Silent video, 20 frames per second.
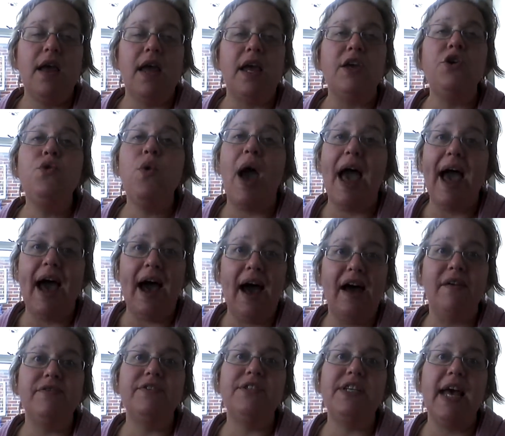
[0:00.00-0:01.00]
You
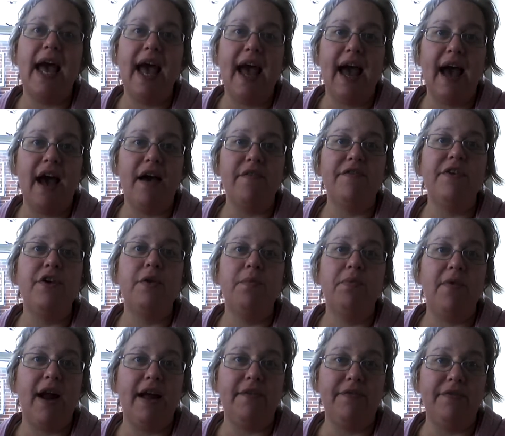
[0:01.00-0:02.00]
have to have your
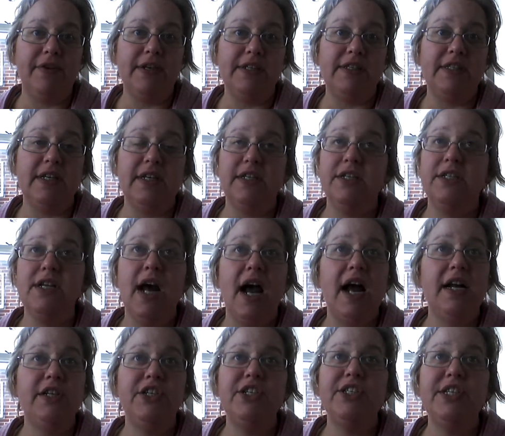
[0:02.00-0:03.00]
breakfast. It is
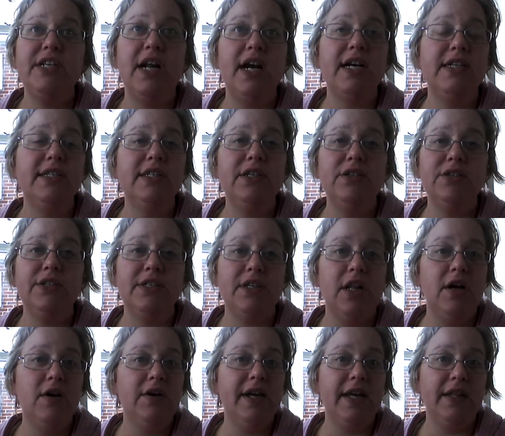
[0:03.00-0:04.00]
not just a nice little
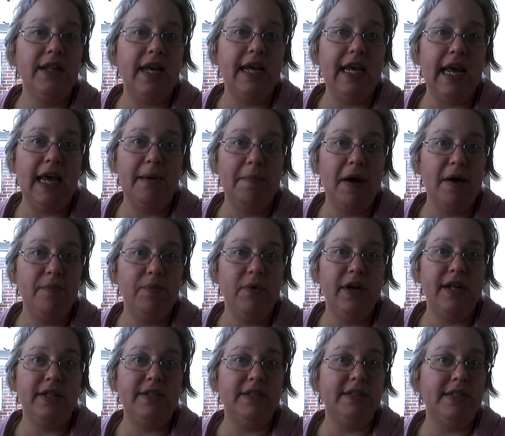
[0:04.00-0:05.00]
slogan they came up
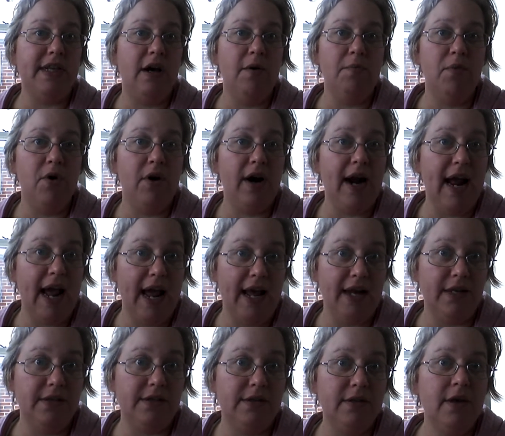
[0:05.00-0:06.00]
with to sell more
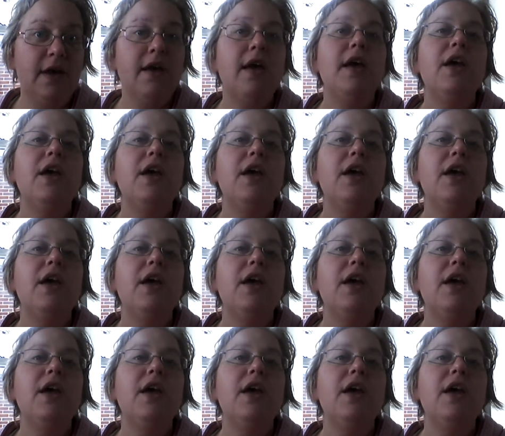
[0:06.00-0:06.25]
eggs.